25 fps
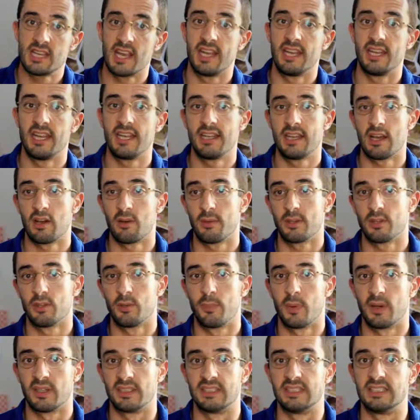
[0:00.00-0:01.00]
and data about the
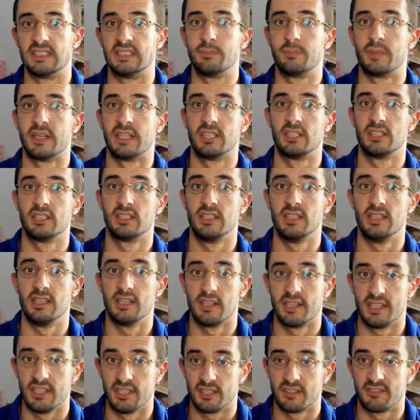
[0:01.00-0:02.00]
participation in
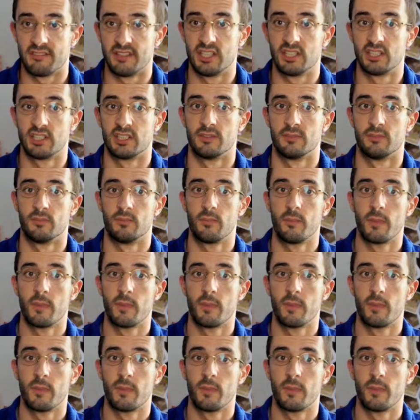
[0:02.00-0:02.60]
the intervention.